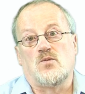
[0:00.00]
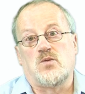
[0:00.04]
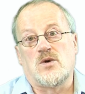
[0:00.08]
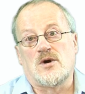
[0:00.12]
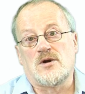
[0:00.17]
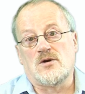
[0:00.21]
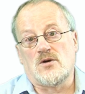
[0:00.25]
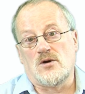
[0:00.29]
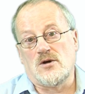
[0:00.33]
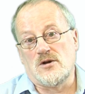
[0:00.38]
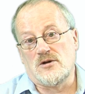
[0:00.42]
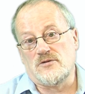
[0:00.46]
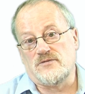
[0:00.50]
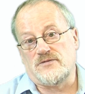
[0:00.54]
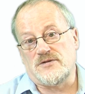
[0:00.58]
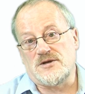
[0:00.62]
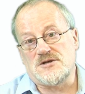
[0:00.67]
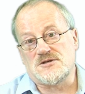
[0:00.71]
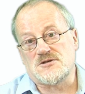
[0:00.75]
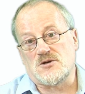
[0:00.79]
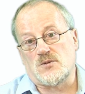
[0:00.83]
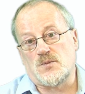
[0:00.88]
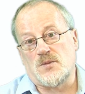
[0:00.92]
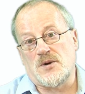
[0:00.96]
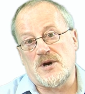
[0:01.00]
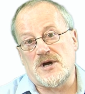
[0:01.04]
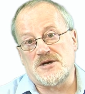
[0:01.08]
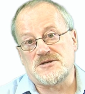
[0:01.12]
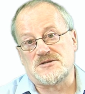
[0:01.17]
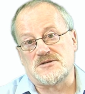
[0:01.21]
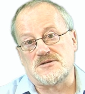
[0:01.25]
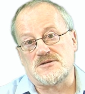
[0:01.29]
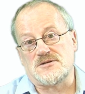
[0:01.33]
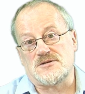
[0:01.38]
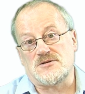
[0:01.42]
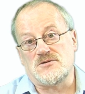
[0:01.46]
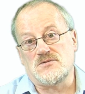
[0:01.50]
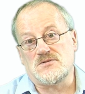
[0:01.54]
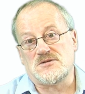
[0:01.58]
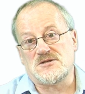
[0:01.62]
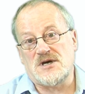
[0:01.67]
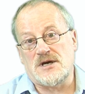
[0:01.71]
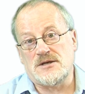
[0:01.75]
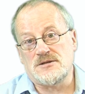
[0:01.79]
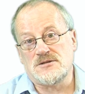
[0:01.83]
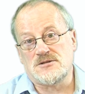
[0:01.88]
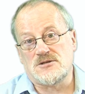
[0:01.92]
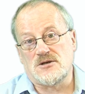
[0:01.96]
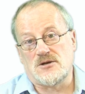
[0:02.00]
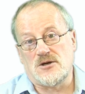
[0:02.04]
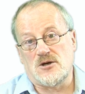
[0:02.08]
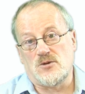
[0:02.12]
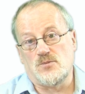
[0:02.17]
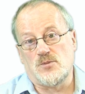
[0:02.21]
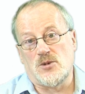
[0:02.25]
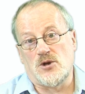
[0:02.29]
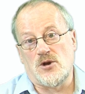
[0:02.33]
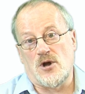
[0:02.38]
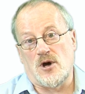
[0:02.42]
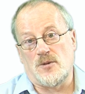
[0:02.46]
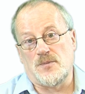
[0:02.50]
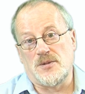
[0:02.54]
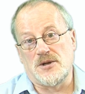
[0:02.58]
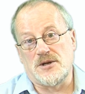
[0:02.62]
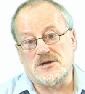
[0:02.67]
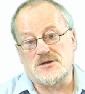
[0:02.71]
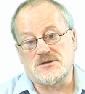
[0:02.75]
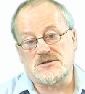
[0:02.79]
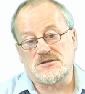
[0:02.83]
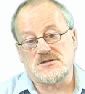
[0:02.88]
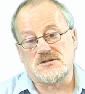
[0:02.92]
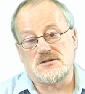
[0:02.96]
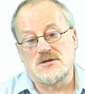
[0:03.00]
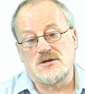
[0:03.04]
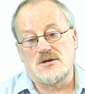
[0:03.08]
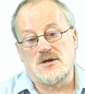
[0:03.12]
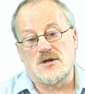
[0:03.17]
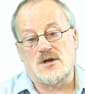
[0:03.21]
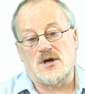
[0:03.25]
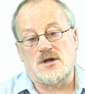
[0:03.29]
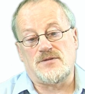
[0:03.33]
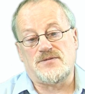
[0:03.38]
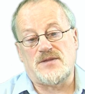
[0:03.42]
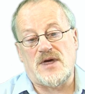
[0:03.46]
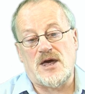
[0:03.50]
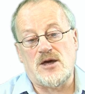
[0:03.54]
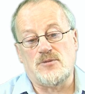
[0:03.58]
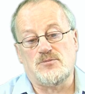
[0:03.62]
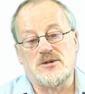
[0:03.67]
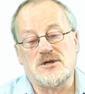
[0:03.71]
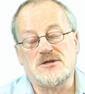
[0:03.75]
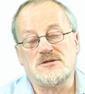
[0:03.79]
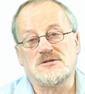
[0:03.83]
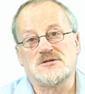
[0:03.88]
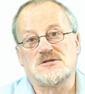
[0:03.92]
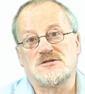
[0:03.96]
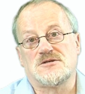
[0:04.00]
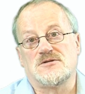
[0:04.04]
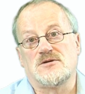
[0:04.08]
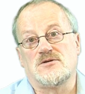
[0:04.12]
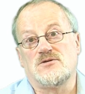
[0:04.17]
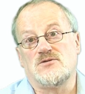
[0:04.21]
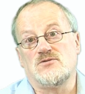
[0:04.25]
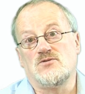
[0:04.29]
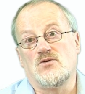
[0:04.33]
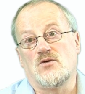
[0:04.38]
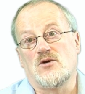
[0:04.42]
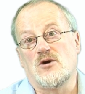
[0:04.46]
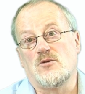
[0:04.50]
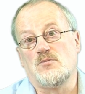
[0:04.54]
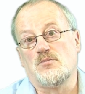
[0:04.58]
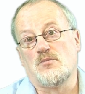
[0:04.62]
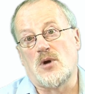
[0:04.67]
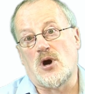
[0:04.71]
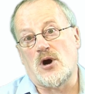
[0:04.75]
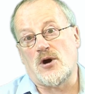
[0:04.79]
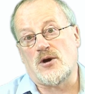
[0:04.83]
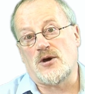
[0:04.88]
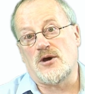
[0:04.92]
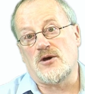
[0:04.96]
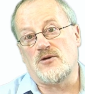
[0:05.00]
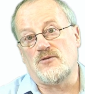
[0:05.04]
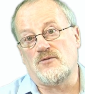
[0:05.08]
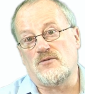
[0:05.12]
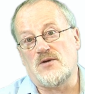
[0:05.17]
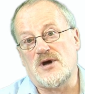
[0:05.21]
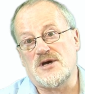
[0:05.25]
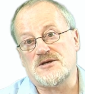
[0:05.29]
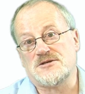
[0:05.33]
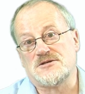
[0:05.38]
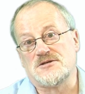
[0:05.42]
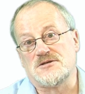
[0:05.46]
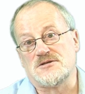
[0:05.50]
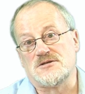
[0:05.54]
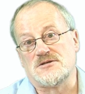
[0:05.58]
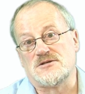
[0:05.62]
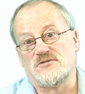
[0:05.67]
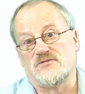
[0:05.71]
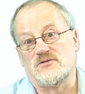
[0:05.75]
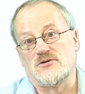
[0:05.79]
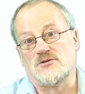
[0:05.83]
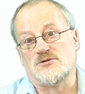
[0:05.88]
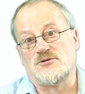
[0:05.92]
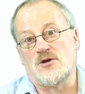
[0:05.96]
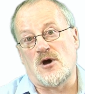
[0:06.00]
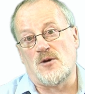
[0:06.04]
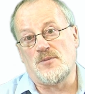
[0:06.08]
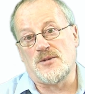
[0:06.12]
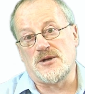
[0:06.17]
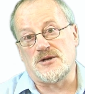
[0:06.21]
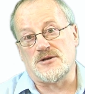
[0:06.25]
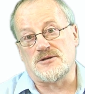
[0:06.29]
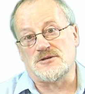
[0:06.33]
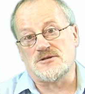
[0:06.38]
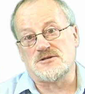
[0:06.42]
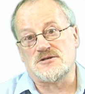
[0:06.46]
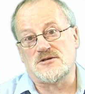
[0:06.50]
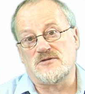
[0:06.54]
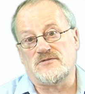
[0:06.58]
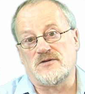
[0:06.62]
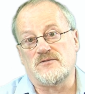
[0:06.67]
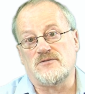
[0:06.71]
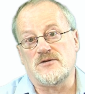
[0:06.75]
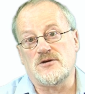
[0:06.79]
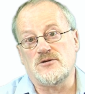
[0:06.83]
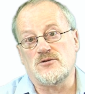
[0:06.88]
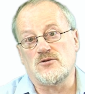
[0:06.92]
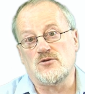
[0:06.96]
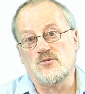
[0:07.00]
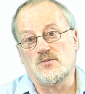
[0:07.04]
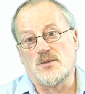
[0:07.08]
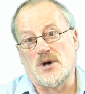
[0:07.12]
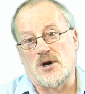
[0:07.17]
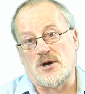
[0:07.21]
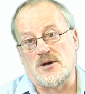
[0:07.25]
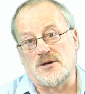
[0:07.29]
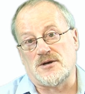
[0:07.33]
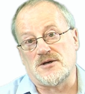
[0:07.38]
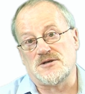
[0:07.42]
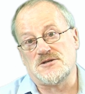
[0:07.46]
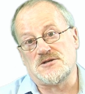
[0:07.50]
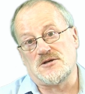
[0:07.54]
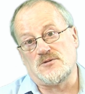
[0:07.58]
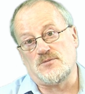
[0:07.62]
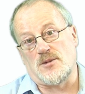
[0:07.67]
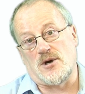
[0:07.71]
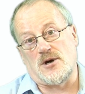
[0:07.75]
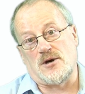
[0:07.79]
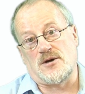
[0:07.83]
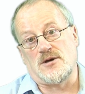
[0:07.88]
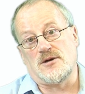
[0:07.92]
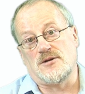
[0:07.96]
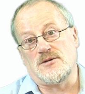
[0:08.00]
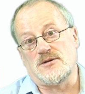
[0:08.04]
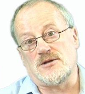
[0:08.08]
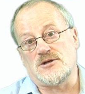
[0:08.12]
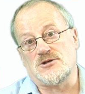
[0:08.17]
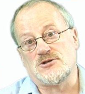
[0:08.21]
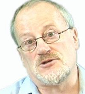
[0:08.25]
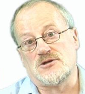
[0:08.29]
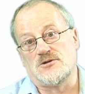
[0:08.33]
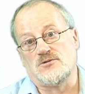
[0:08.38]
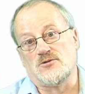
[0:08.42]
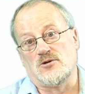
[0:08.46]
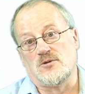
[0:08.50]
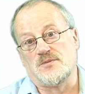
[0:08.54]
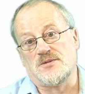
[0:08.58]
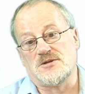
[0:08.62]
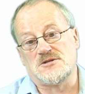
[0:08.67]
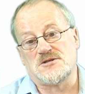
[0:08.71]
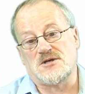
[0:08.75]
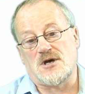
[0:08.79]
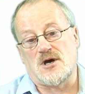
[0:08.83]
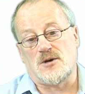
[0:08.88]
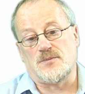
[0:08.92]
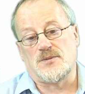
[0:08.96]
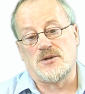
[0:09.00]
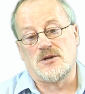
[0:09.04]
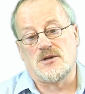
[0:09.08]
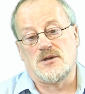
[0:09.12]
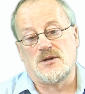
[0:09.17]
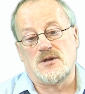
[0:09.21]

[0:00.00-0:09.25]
where all of these are present, you tend to get monopolies, and that means that you get market races for dominance of every new market and market niche that opens up.